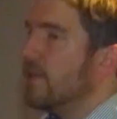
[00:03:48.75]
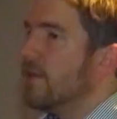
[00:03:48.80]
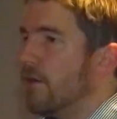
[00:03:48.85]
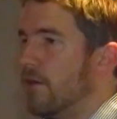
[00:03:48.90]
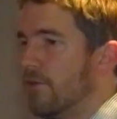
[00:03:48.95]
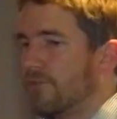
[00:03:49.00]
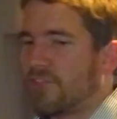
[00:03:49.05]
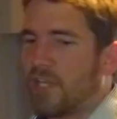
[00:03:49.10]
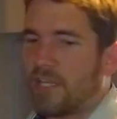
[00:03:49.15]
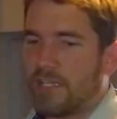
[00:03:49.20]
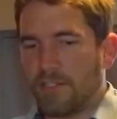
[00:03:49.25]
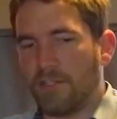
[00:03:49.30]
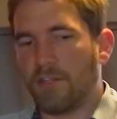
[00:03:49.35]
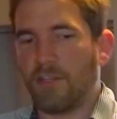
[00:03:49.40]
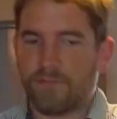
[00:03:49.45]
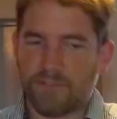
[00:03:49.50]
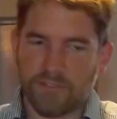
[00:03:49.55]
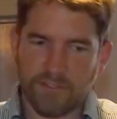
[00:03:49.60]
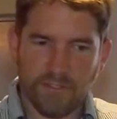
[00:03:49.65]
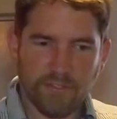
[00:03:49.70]
Oh, Janet, you
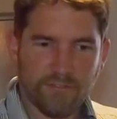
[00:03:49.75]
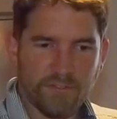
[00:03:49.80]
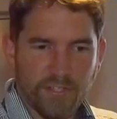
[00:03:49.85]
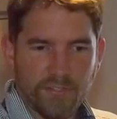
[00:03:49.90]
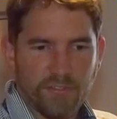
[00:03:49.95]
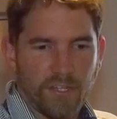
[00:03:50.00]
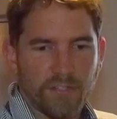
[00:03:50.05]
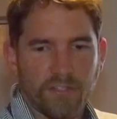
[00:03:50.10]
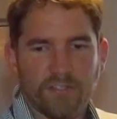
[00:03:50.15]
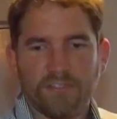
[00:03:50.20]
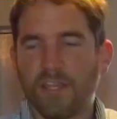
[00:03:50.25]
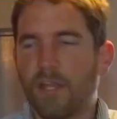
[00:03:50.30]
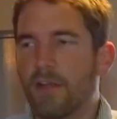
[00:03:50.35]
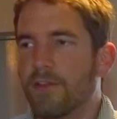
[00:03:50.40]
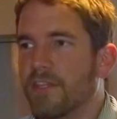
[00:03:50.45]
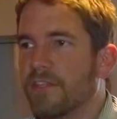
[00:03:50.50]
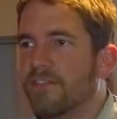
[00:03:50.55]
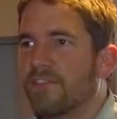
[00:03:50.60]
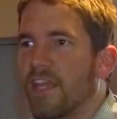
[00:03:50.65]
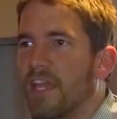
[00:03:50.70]
have to check this out.
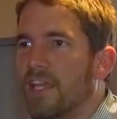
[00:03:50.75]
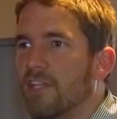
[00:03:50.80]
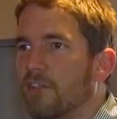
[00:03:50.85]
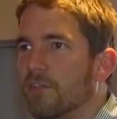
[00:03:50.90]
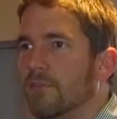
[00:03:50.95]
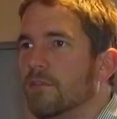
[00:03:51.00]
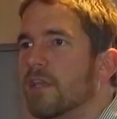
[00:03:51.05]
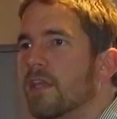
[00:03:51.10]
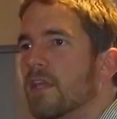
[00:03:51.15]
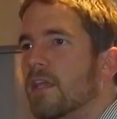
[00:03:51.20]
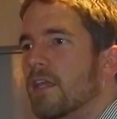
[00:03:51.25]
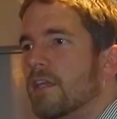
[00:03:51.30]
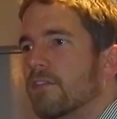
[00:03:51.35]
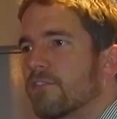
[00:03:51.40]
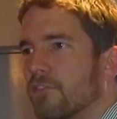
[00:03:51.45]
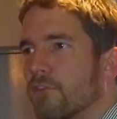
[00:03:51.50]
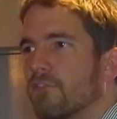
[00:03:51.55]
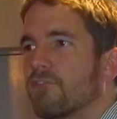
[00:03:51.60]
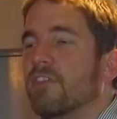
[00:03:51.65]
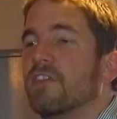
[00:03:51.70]
And they tag you.
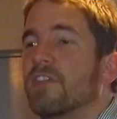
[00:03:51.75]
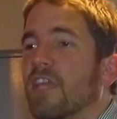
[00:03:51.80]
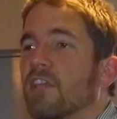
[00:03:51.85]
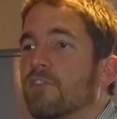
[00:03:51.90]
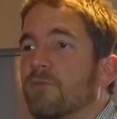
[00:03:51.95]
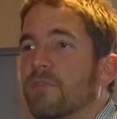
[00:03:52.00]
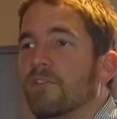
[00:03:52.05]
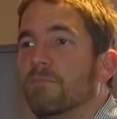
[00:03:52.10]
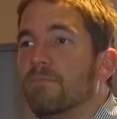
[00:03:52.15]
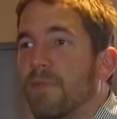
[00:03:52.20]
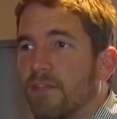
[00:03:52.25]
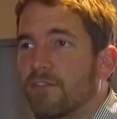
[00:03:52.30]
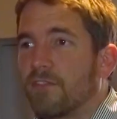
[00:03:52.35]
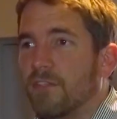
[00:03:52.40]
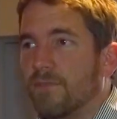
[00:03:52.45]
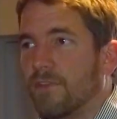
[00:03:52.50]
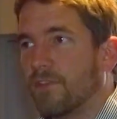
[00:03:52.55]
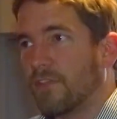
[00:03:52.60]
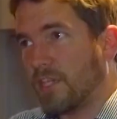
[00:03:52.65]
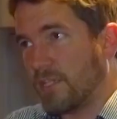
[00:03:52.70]
Social engagement is
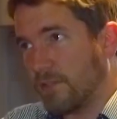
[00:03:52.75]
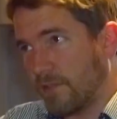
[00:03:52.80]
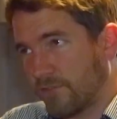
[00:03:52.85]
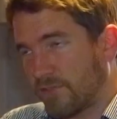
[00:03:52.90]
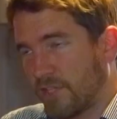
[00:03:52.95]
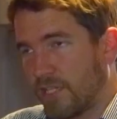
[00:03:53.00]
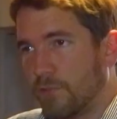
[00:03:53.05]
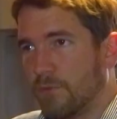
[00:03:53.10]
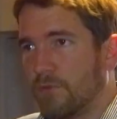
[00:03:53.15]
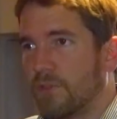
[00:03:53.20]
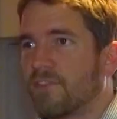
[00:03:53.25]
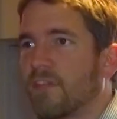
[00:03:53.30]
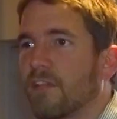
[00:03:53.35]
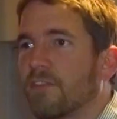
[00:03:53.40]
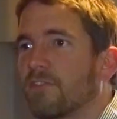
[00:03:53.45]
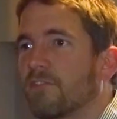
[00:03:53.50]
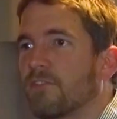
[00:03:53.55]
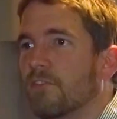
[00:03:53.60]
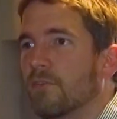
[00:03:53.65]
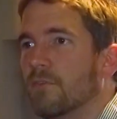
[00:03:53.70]
massive, again, as Daniel will
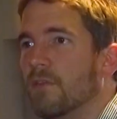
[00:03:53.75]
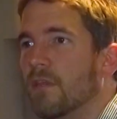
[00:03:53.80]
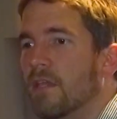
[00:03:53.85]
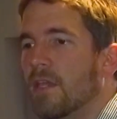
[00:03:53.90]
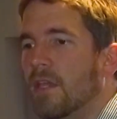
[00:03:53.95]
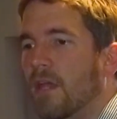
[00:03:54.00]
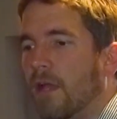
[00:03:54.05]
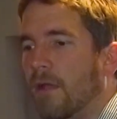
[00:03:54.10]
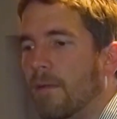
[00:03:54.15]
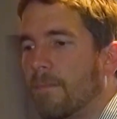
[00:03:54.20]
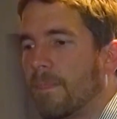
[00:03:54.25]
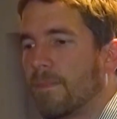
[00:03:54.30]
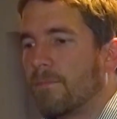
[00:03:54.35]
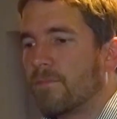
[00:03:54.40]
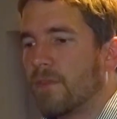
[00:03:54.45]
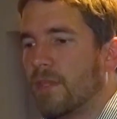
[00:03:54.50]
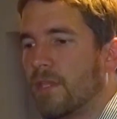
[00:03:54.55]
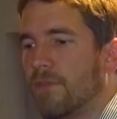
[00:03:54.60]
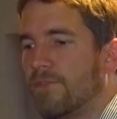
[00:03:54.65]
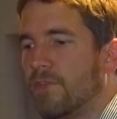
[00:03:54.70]
attest to.
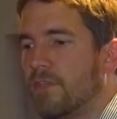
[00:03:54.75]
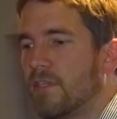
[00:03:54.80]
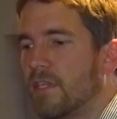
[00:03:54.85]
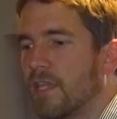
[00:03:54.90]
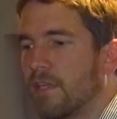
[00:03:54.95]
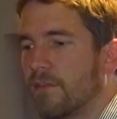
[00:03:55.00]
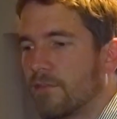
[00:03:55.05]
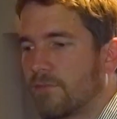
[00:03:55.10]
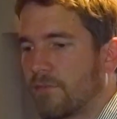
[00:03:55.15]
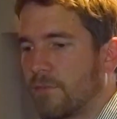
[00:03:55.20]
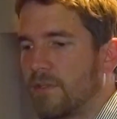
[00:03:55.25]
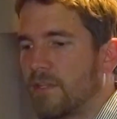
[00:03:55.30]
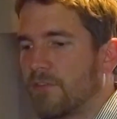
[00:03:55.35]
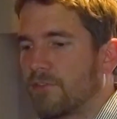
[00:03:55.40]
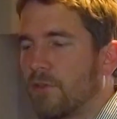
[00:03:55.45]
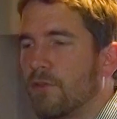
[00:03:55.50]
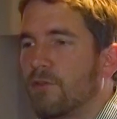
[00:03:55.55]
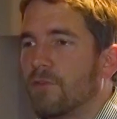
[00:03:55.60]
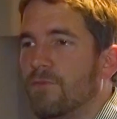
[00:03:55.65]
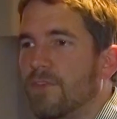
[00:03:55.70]
If you can get something that's
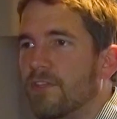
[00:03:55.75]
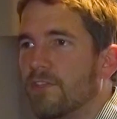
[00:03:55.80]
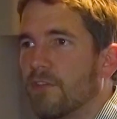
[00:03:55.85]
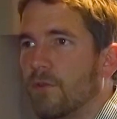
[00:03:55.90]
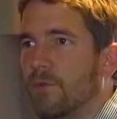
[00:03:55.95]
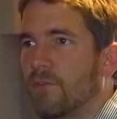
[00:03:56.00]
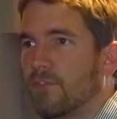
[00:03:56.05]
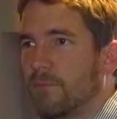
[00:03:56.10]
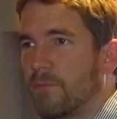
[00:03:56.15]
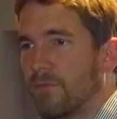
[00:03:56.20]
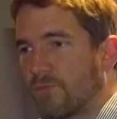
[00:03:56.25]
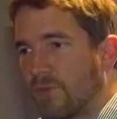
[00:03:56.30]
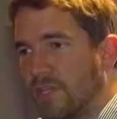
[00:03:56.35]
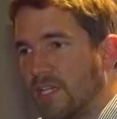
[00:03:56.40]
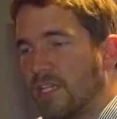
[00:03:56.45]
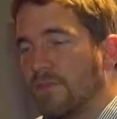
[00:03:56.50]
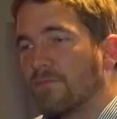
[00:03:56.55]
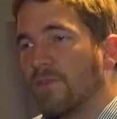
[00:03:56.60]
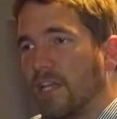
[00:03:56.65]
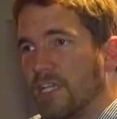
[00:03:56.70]
going on video, which could be
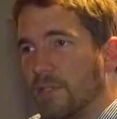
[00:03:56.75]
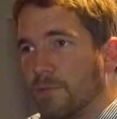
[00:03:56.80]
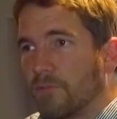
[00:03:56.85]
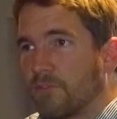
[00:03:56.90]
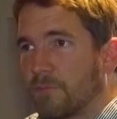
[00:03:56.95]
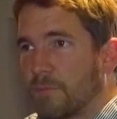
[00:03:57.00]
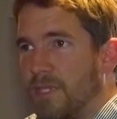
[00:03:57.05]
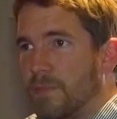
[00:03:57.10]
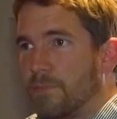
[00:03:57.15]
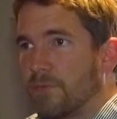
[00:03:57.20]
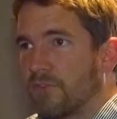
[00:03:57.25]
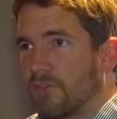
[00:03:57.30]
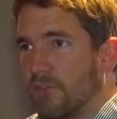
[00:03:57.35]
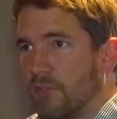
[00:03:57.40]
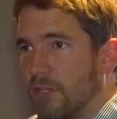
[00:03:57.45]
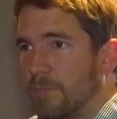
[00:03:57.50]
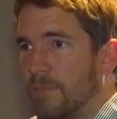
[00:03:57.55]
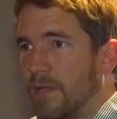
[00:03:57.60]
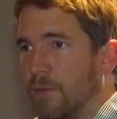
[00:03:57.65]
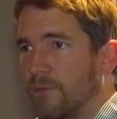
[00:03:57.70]
really valuable to people to
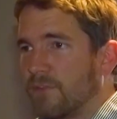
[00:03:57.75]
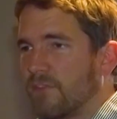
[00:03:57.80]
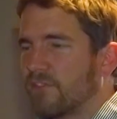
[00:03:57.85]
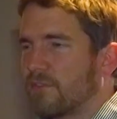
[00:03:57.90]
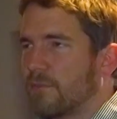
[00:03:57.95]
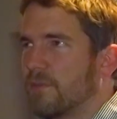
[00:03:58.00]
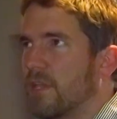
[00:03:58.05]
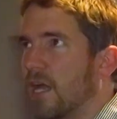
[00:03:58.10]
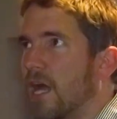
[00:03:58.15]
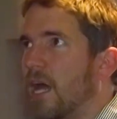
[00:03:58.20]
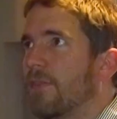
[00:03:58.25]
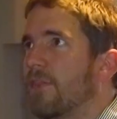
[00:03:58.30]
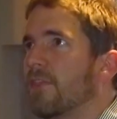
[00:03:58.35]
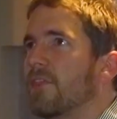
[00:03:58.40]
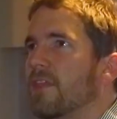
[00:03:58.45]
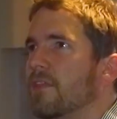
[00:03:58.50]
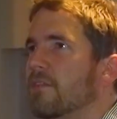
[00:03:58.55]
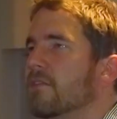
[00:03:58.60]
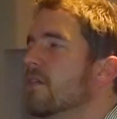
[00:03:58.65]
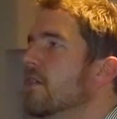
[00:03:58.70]
know about, which is something other
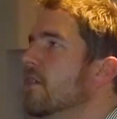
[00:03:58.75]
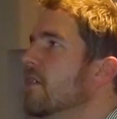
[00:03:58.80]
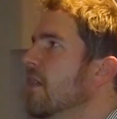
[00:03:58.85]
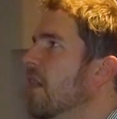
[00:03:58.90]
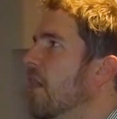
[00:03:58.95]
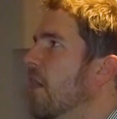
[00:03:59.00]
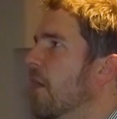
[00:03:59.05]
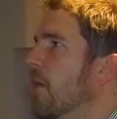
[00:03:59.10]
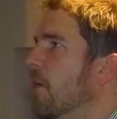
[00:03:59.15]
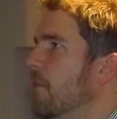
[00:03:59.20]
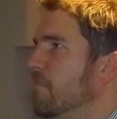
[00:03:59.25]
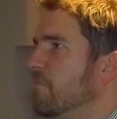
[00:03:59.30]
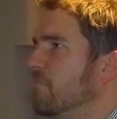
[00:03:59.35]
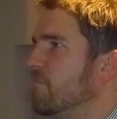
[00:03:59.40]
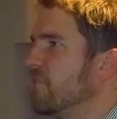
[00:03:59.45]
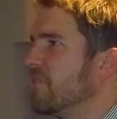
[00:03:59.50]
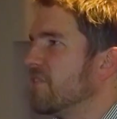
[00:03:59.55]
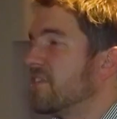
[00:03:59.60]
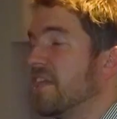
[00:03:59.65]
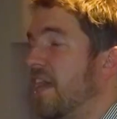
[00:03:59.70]
than
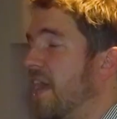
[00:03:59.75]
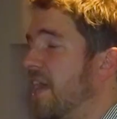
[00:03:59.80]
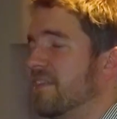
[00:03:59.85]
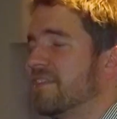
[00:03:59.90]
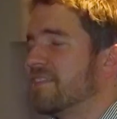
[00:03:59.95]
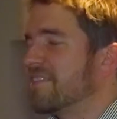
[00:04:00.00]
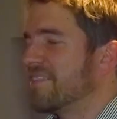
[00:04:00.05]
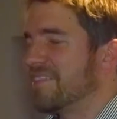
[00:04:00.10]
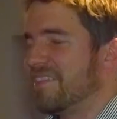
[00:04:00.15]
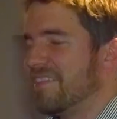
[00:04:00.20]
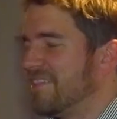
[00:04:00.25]
cats.